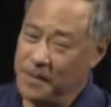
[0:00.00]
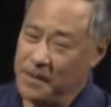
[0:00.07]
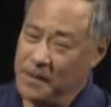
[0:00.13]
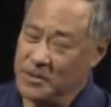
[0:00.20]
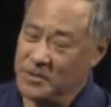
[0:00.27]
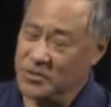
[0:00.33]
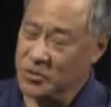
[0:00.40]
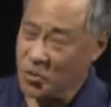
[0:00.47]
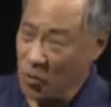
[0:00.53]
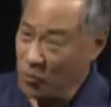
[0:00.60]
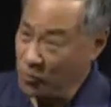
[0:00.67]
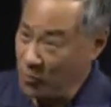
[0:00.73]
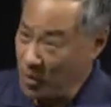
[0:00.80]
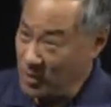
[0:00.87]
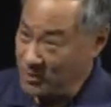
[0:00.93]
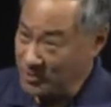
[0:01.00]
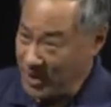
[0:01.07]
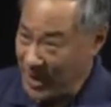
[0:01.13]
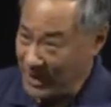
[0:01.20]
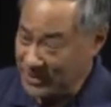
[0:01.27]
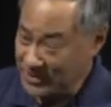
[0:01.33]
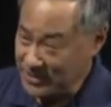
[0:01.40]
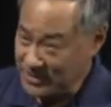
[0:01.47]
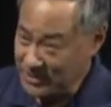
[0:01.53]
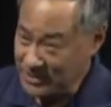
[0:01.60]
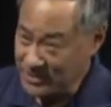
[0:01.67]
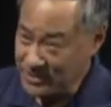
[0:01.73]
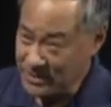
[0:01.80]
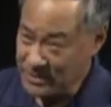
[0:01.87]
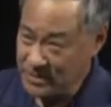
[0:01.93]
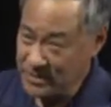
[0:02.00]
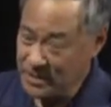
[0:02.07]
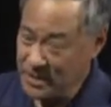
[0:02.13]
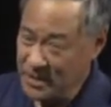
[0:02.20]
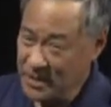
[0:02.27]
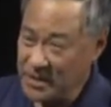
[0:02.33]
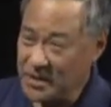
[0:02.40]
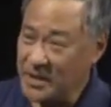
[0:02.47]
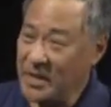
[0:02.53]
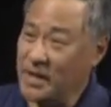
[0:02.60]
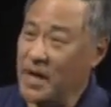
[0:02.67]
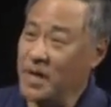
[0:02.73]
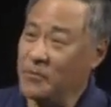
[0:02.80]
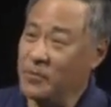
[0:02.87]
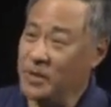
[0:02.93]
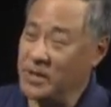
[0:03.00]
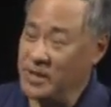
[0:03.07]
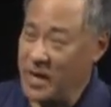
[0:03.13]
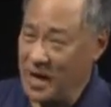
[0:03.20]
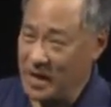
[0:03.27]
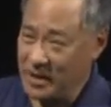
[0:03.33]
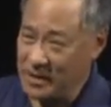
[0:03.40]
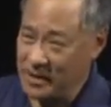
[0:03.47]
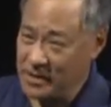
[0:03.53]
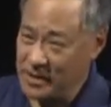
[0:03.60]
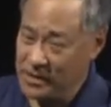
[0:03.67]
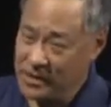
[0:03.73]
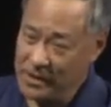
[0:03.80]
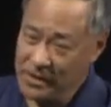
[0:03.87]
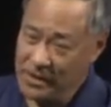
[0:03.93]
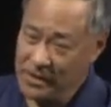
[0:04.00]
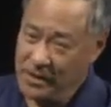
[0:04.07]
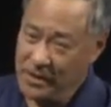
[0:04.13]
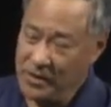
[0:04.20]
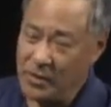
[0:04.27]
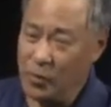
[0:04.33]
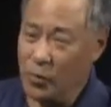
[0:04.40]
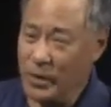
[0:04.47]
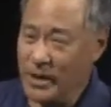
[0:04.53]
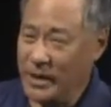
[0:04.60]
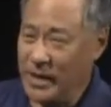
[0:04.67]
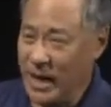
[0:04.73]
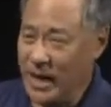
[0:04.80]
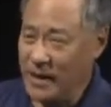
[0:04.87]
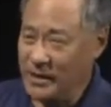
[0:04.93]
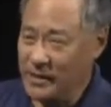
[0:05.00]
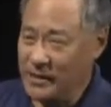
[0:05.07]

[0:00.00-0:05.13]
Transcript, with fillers: Stonewall Jackson, King Henry VIII, Queen Anne,